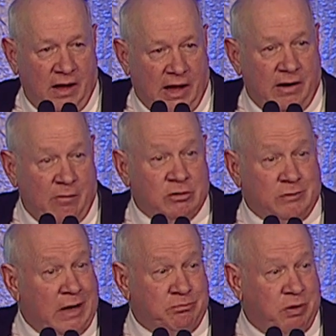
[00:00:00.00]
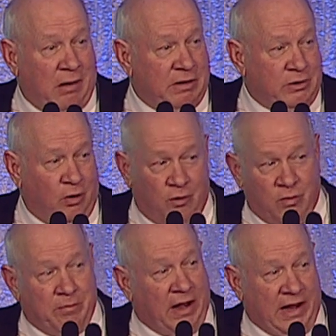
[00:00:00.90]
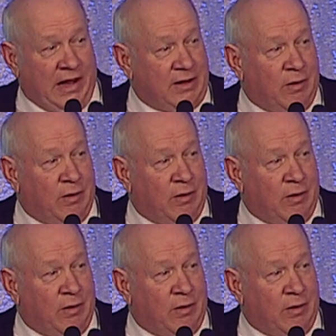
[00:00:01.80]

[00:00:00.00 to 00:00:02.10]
And it was probably dirt. We might have had a